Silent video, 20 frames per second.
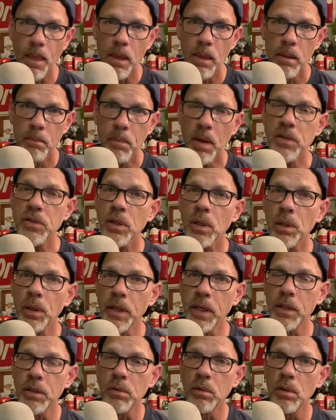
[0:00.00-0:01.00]

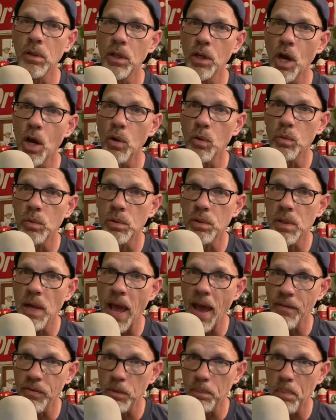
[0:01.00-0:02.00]
basically, you know,
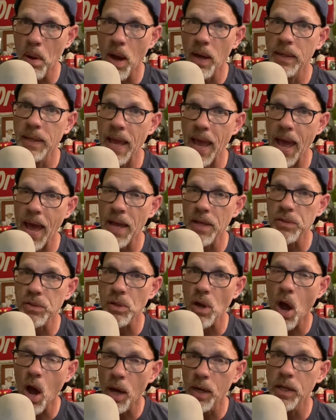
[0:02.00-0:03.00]
have the podcast
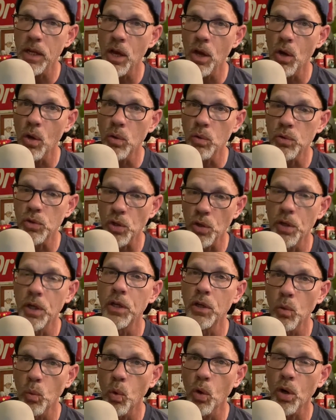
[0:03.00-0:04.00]
audio turned
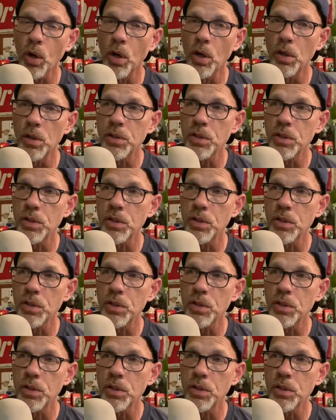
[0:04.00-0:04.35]
into words.